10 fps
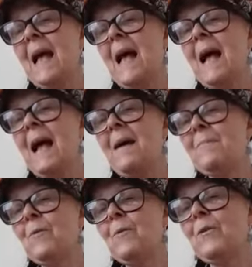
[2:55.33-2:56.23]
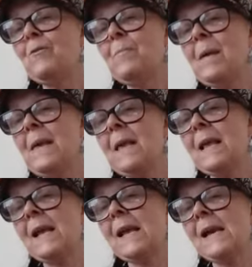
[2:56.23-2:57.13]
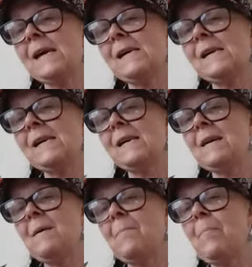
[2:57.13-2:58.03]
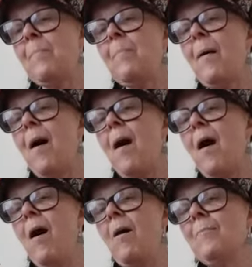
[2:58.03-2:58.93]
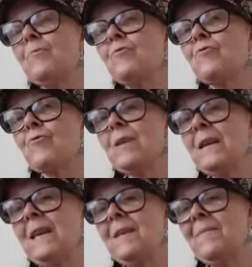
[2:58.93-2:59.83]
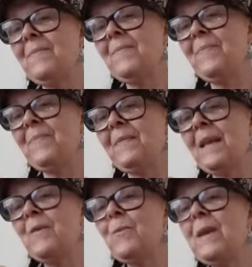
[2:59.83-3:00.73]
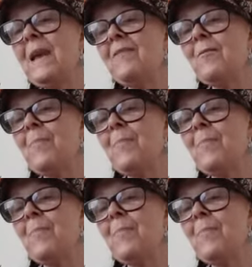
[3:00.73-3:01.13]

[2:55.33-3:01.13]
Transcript: I'm going to make a palm tree. And we have a